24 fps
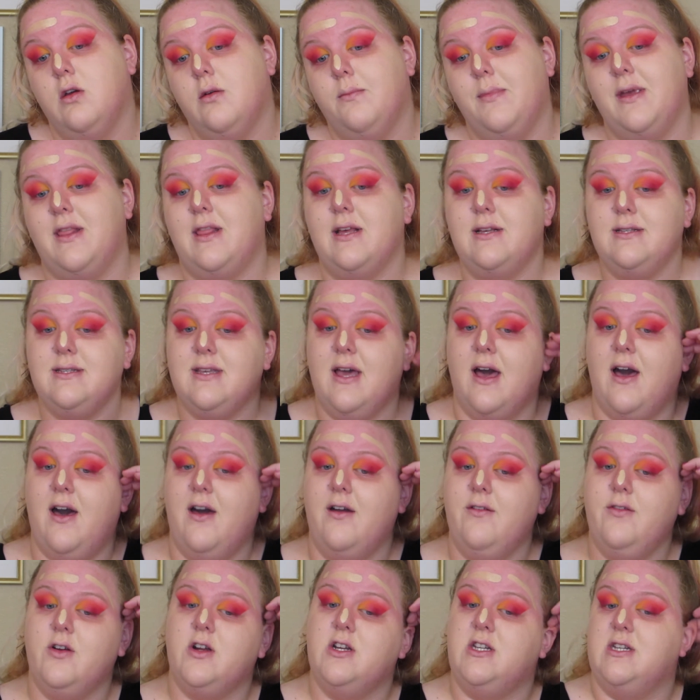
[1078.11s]
But this
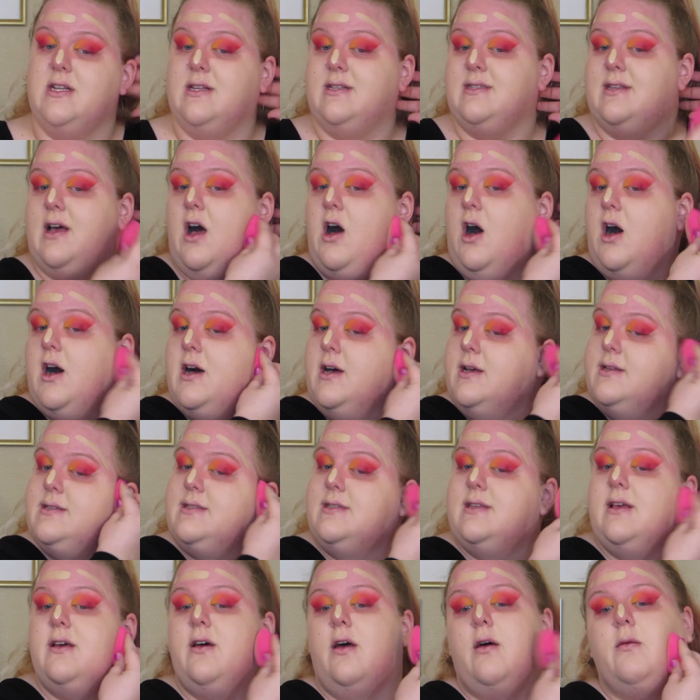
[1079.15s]
coverage is
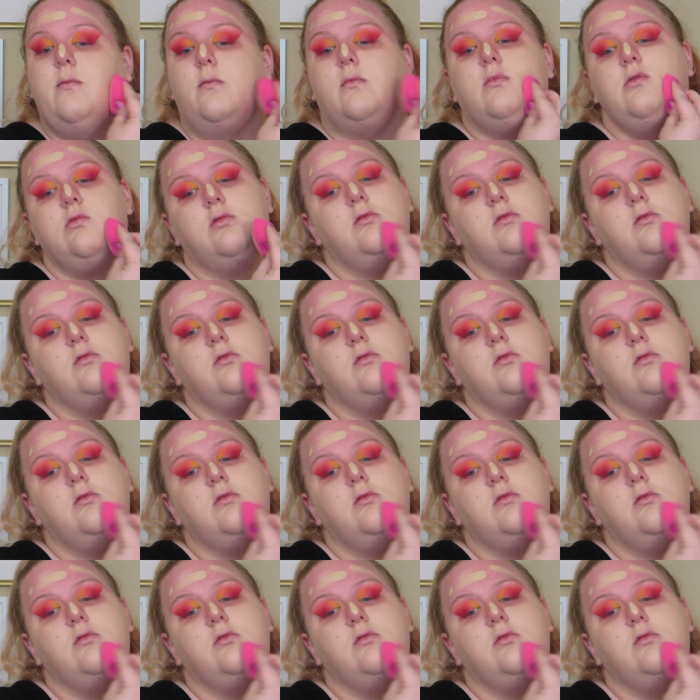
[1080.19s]
awesome.